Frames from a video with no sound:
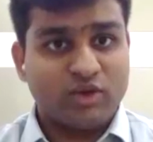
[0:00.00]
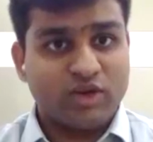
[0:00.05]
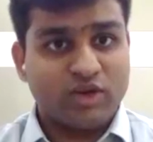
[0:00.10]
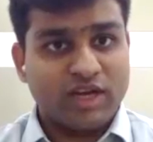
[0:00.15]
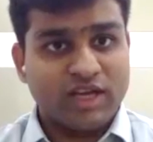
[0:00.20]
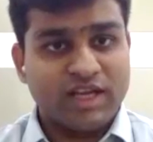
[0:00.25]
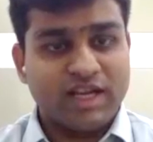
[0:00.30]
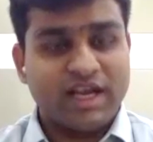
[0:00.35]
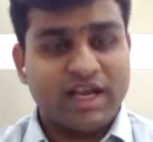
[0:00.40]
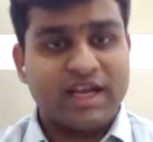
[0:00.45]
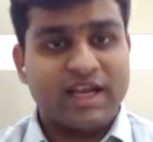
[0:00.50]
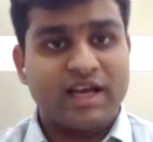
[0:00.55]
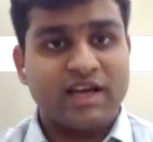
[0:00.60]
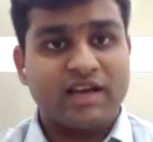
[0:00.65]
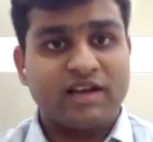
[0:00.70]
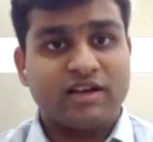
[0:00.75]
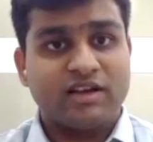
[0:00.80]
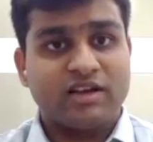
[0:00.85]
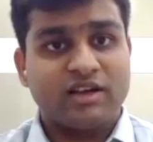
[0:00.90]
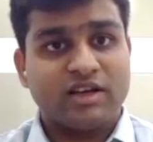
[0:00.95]
now in
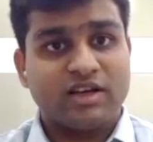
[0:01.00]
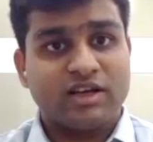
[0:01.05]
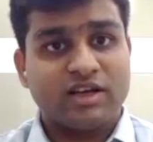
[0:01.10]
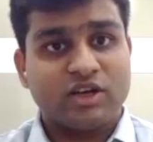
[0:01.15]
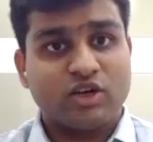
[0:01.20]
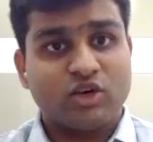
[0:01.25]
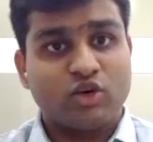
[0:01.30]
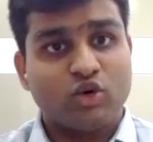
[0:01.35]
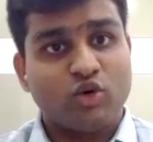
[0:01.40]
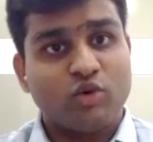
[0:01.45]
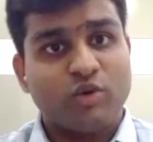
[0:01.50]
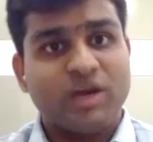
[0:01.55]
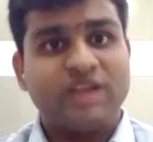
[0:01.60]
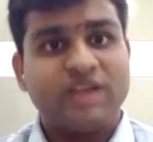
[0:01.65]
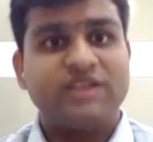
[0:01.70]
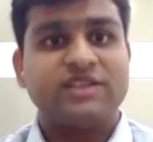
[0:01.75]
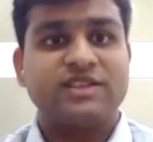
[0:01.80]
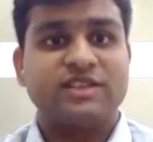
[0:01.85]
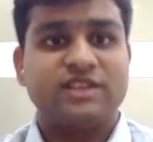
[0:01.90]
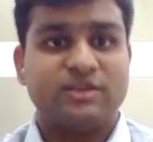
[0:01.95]
ir go
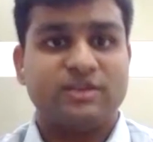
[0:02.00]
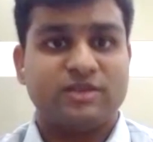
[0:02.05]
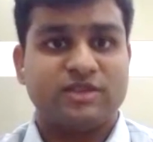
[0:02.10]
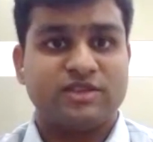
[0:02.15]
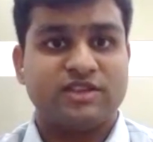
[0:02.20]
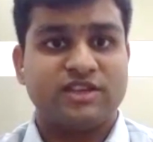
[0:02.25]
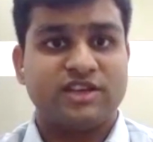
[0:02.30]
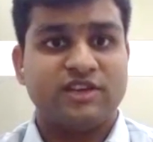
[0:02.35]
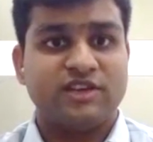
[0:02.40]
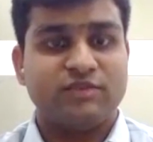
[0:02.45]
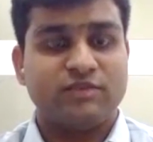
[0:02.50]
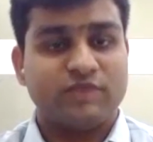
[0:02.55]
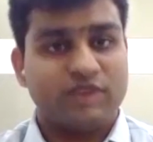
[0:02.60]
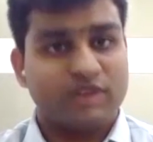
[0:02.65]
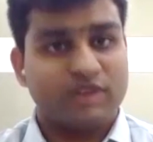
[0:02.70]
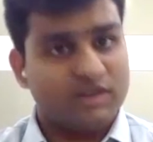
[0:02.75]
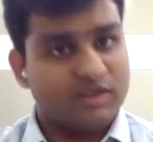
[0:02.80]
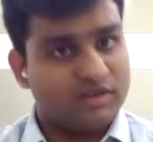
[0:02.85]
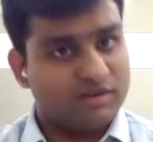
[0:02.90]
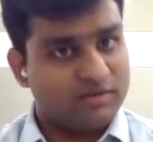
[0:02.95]
by the syllabus they have
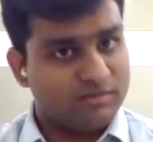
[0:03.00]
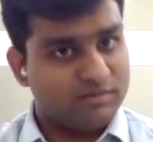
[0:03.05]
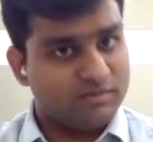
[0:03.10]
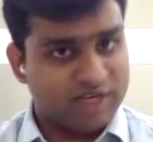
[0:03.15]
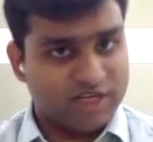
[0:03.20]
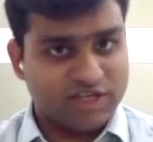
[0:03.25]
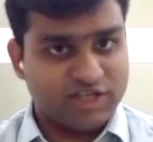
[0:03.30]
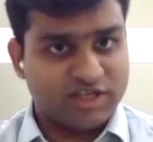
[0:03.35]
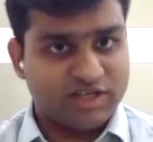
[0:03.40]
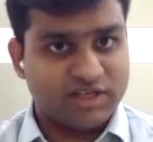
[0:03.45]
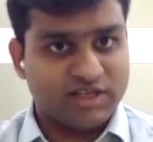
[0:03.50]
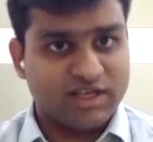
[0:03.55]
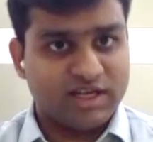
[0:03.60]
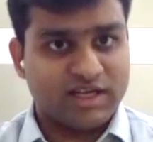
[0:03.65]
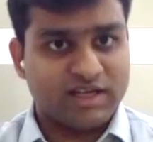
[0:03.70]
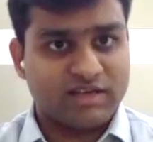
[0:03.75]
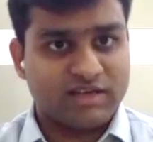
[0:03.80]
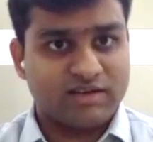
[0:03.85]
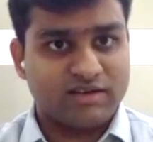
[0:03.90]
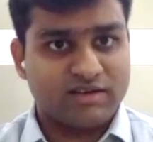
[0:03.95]
mentioned
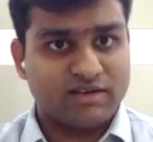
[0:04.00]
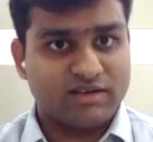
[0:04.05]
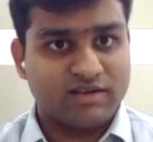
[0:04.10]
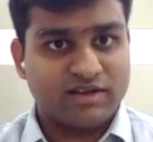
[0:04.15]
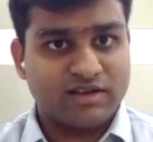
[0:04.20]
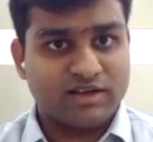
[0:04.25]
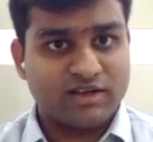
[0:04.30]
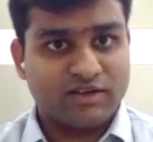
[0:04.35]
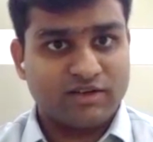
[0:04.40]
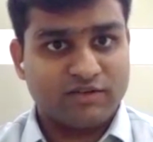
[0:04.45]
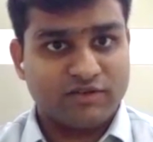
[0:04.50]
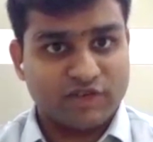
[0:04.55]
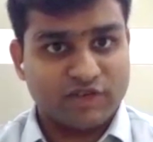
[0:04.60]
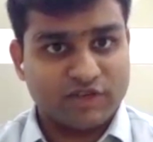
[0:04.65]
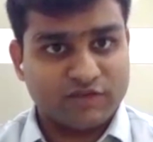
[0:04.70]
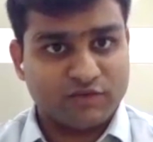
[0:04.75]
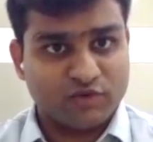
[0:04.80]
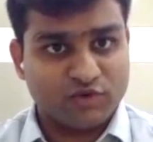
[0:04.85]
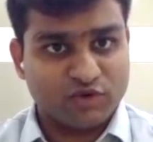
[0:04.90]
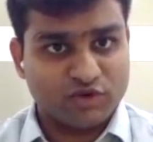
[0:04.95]
that
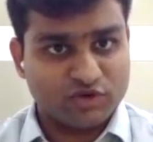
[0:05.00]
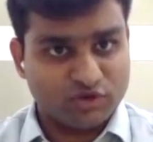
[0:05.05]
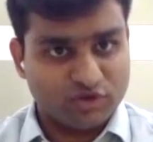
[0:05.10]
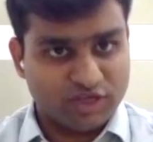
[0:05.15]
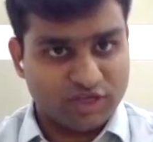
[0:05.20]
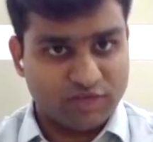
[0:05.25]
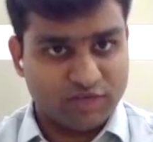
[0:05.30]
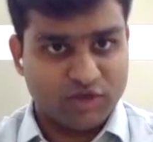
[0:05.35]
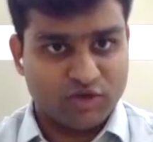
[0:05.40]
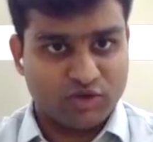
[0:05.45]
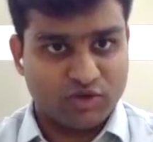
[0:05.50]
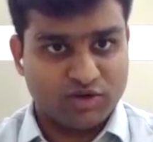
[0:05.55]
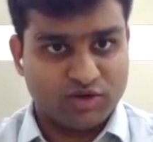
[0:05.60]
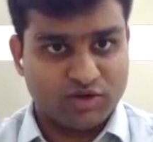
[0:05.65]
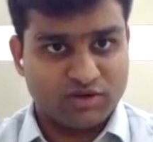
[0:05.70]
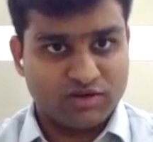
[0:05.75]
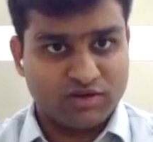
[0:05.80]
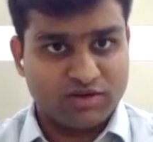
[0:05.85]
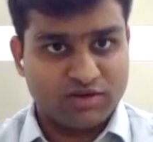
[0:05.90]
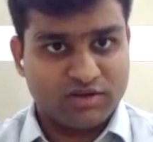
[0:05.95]
first focus on neighborhood
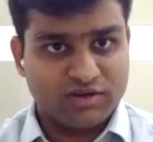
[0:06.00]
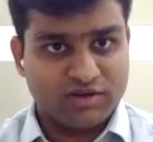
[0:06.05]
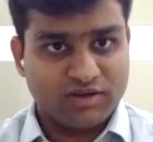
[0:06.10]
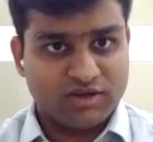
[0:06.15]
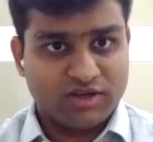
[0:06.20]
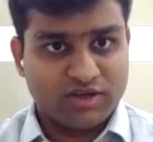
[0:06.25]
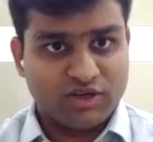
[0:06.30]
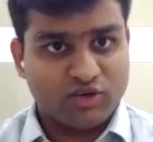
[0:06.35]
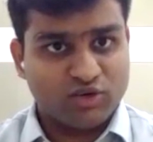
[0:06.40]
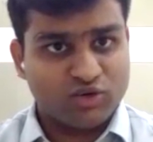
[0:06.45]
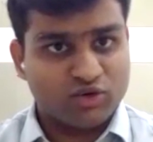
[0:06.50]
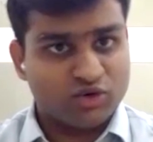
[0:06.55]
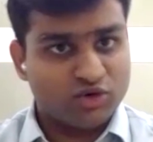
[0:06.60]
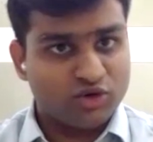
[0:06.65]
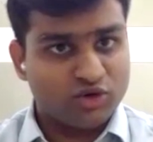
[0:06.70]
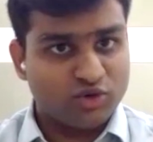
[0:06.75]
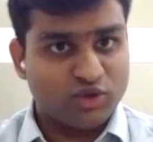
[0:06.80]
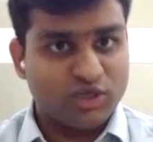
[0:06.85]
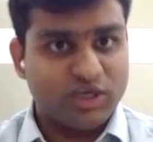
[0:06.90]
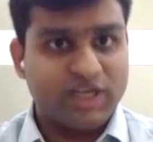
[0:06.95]
you
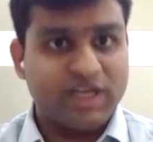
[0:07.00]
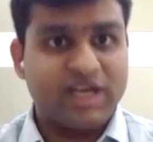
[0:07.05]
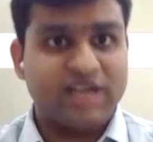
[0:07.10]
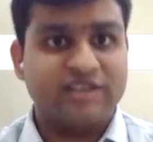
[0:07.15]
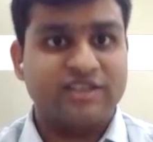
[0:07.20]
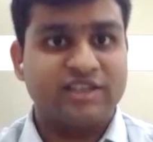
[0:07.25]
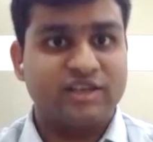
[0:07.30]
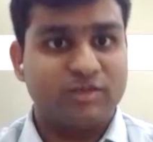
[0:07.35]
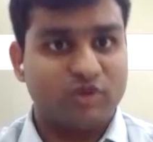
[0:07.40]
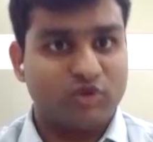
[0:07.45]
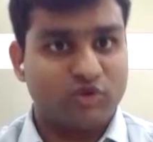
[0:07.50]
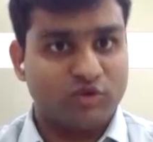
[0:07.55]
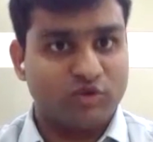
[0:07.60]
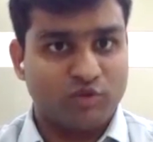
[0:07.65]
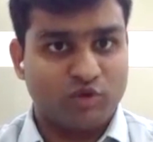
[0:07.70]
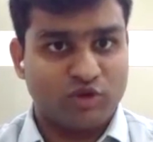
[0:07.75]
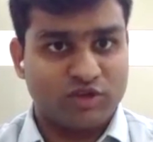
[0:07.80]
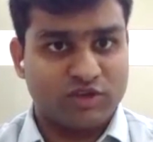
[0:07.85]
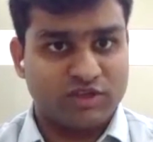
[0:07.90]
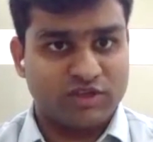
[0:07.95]
should know india's
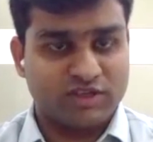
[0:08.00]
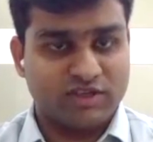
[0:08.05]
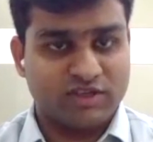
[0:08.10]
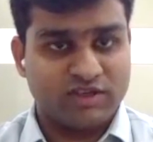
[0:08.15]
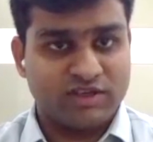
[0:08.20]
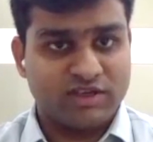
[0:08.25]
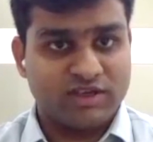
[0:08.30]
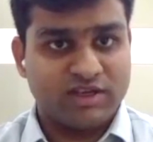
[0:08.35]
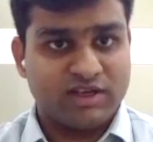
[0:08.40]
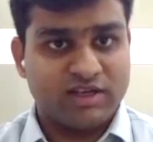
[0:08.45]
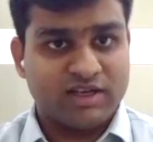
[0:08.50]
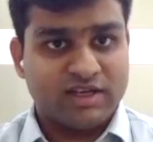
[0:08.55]
neighborhood policy